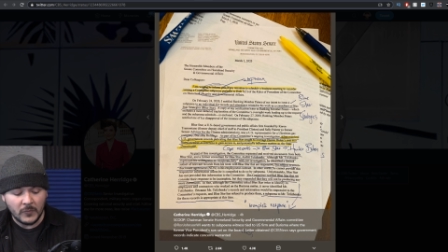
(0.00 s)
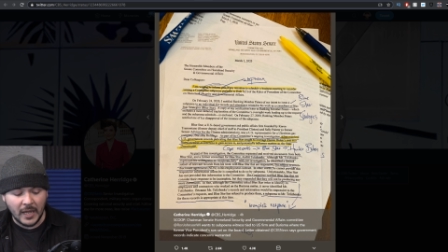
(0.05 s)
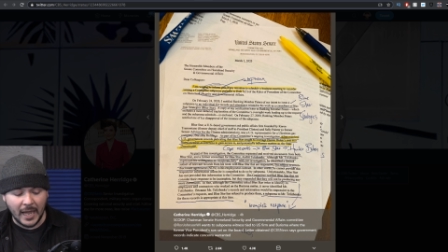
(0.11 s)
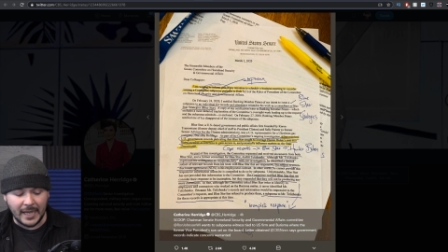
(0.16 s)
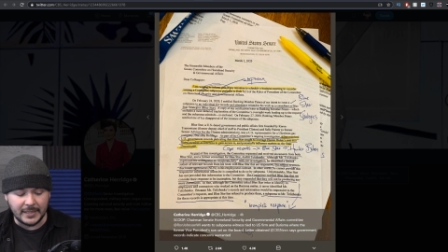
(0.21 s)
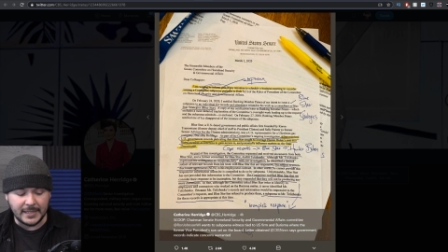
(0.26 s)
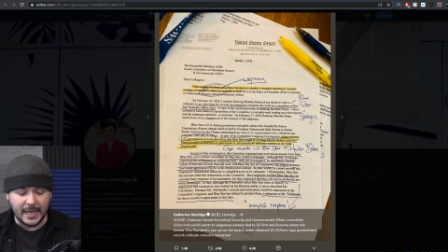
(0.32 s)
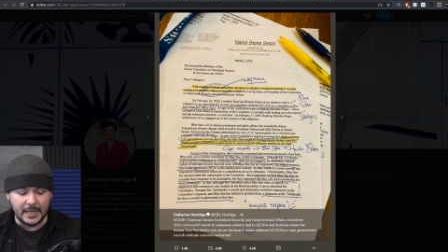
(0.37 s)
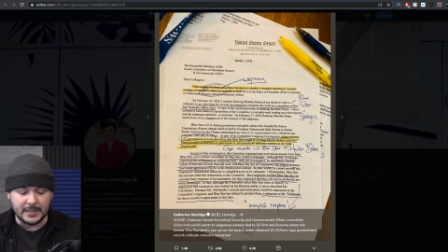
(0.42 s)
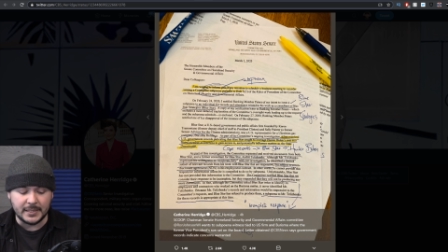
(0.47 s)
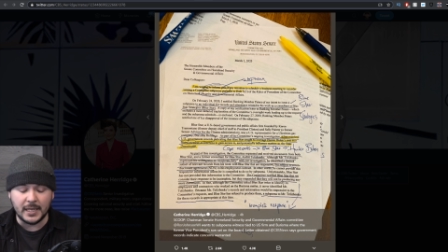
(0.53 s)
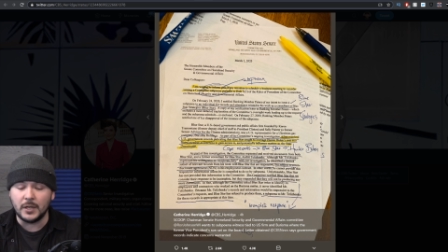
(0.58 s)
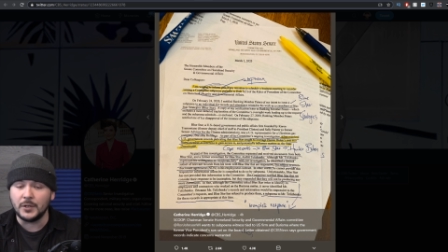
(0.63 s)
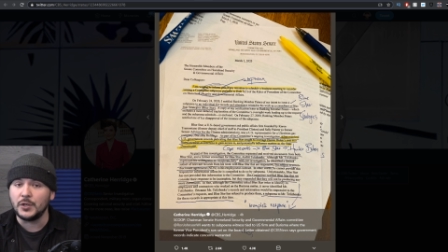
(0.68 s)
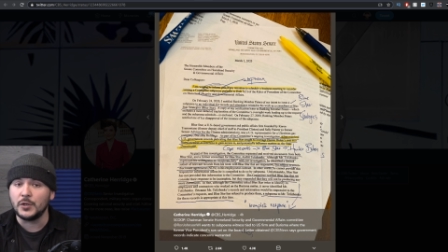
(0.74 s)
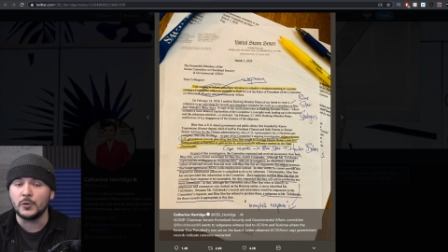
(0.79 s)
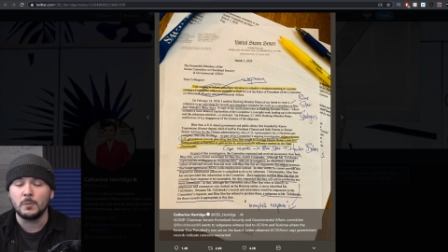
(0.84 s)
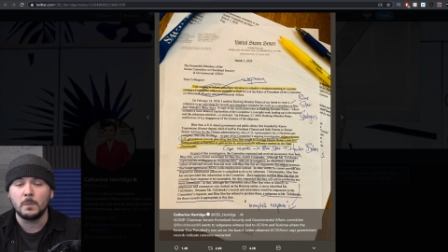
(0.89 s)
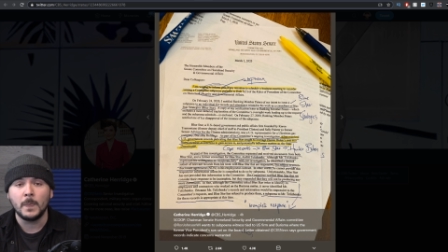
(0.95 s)
I can't tell
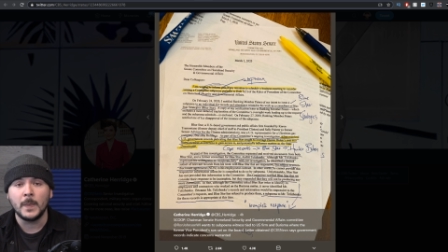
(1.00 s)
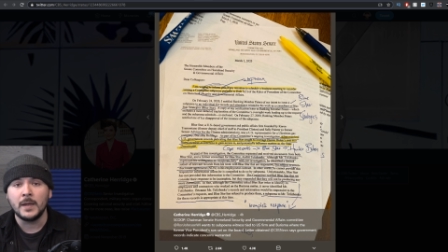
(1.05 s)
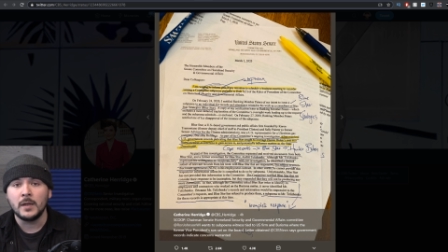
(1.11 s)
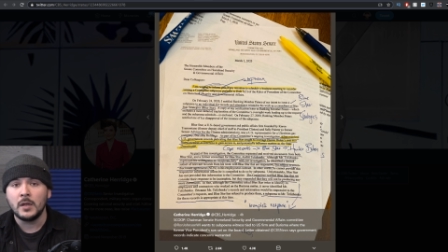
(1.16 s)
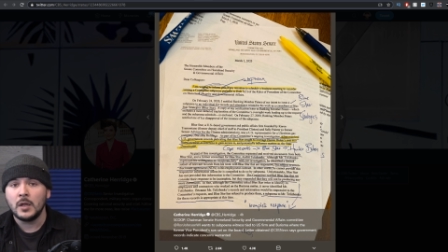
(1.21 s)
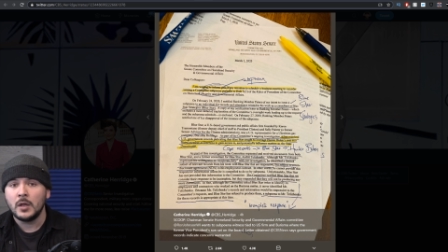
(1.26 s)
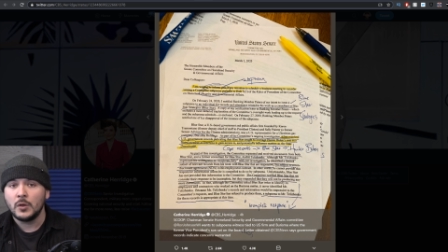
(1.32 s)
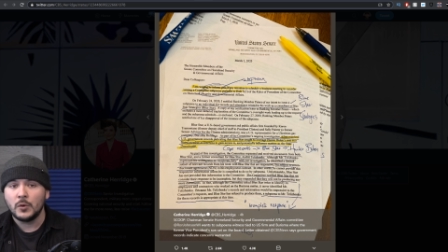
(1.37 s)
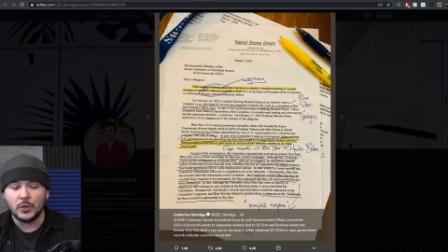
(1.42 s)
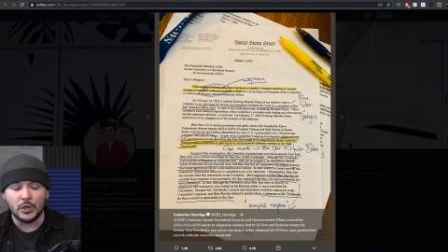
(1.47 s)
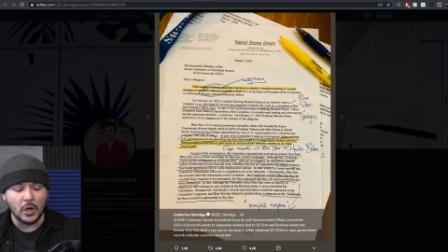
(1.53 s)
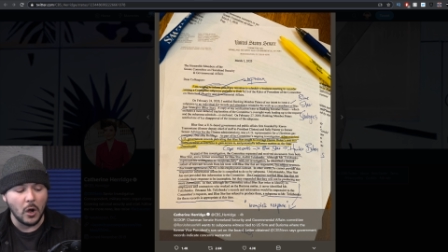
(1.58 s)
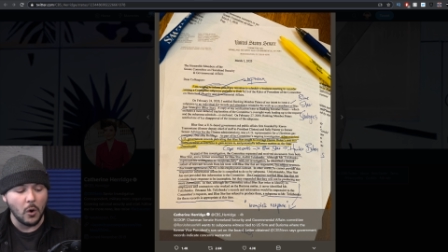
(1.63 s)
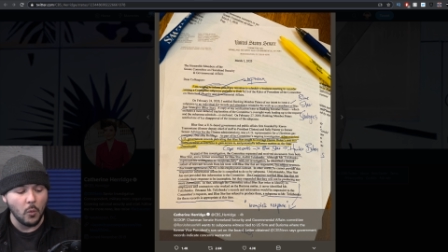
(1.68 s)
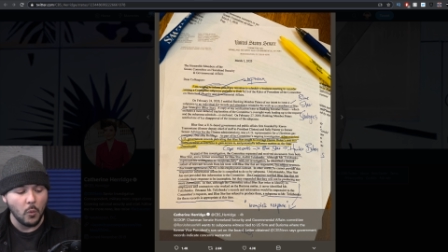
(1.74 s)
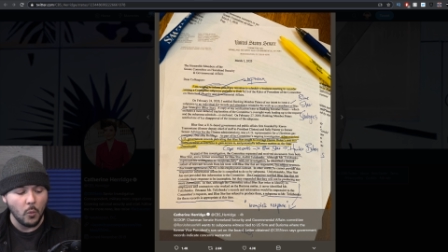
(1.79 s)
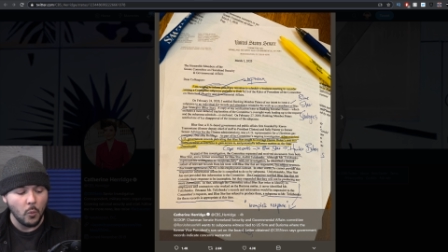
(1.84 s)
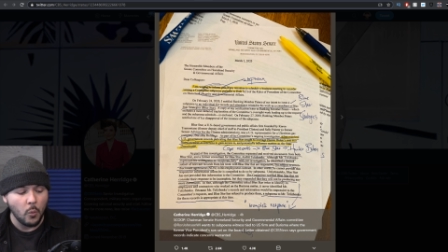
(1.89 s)
you you know,